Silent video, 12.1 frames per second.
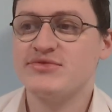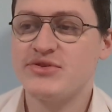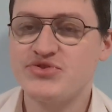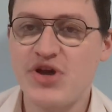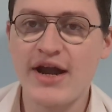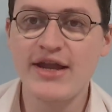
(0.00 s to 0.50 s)

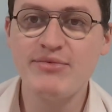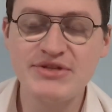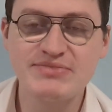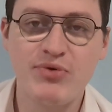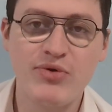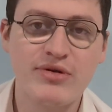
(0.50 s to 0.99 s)
So, Johnny
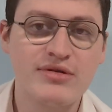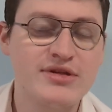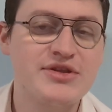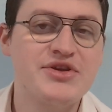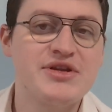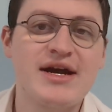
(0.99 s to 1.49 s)
was born
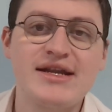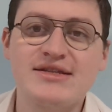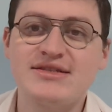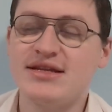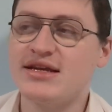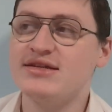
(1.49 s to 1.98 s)
in the United
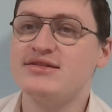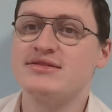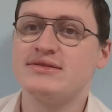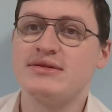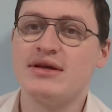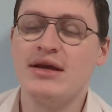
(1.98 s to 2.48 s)
States,